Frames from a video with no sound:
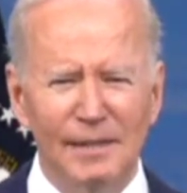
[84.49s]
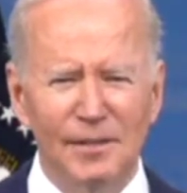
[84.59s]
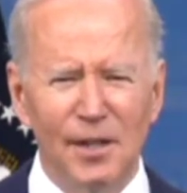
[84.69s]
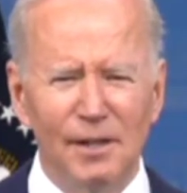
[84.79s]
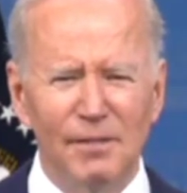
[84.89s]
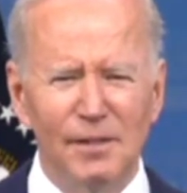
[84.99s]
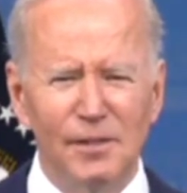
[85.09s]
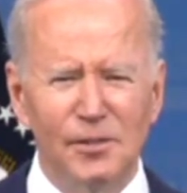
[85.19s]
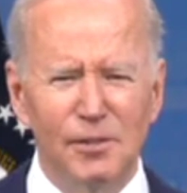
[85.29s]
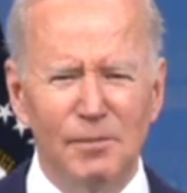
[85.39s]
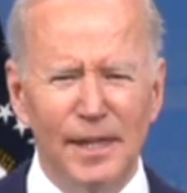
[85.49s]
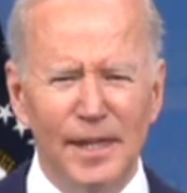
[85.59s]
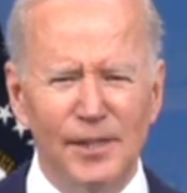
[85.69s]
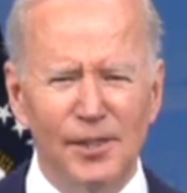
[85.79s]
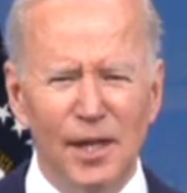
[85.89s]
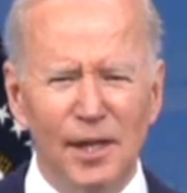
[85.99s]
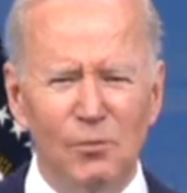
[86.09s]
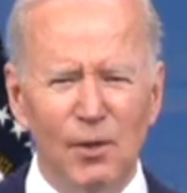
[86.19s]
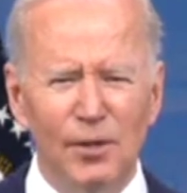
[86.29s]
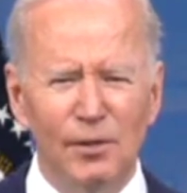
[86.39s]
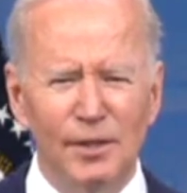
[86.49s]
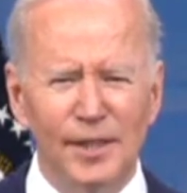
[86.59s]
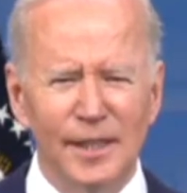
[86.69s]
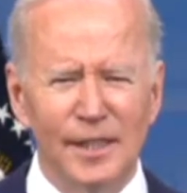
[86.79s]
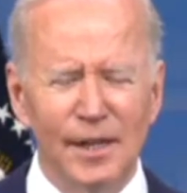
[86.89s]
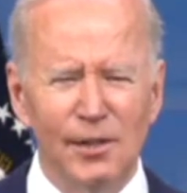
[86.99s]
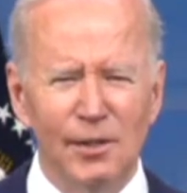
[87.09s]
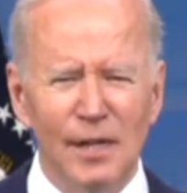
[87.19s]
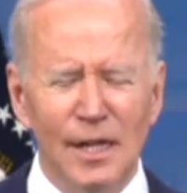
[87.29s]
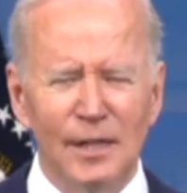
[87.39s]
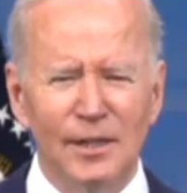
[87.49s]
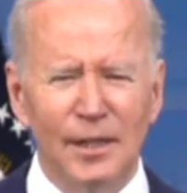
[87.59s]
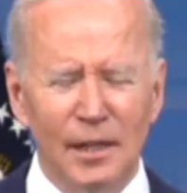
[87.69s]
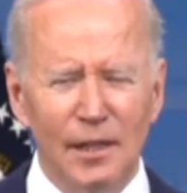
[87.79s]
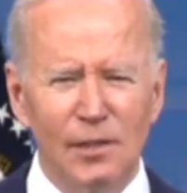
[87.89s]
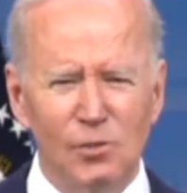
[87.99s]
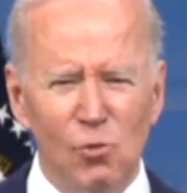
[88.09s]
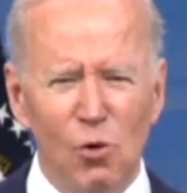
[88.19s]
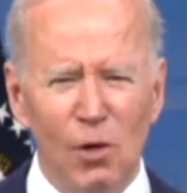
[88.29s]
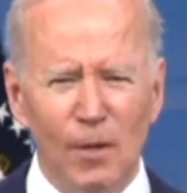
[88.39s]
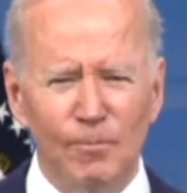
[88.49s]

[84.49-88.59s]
none of it should hinge on whether a dictator declares war.